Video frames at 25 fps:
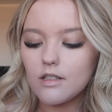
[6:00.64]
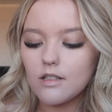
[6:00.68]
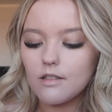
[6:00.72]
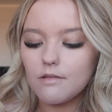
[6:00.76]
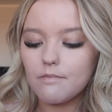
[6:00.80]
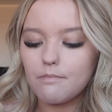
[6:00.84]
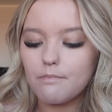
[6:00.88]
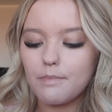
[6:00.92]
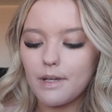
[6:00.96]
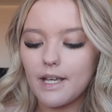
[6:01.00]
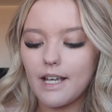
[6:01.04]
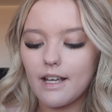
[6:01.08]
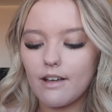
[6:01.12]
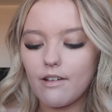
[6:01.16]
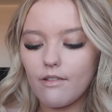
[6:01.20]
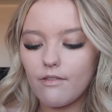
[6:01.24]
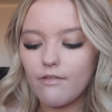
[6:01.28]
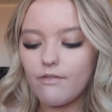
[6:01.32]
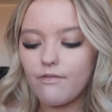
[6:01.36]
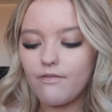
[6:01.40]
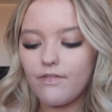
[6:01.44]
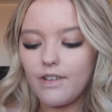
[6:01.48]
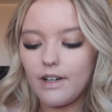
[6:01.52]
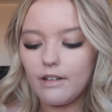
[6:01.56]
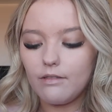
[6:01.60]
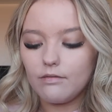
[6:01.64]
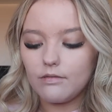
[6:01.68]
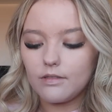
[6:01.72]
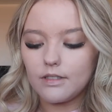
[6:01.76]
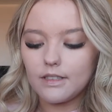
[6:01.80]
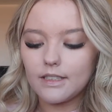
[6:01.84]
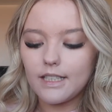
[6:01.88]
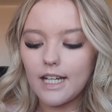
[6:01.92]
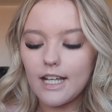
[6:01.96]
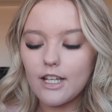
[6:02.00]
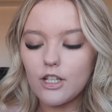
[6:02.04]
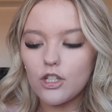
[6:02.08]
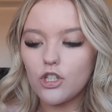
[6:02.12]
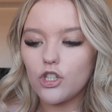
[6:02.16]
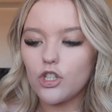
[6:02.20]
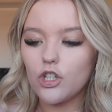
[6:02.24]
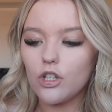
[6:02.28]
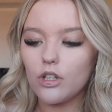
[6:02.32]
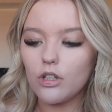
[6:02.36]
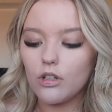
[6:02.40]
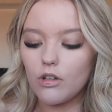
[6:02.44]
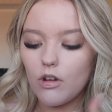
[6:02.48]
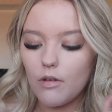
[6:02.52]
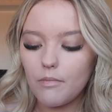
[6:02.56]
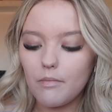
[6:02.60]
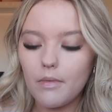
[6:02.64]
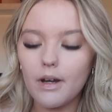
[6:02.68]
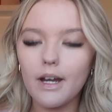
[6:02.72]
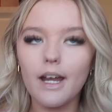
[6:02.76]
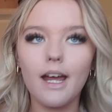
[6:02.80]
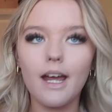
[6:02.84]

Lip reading: a big foundation on my